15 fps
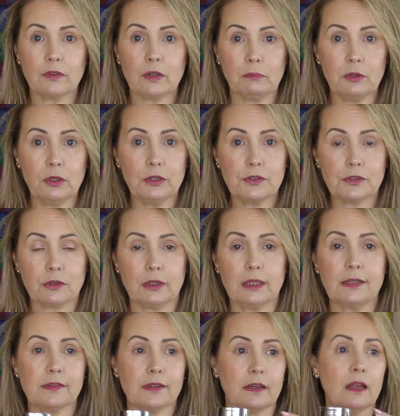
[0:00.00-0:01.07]
of computer
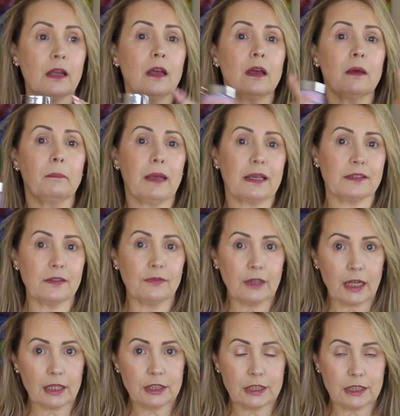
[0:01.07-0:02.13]
screens and massive
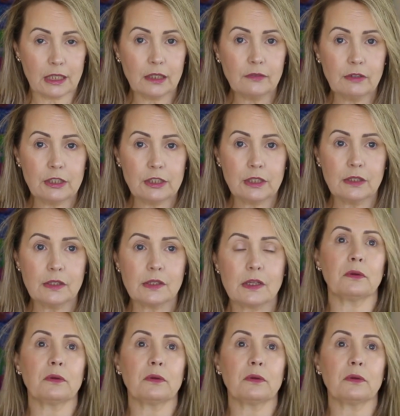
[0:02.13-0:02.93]
large televisions,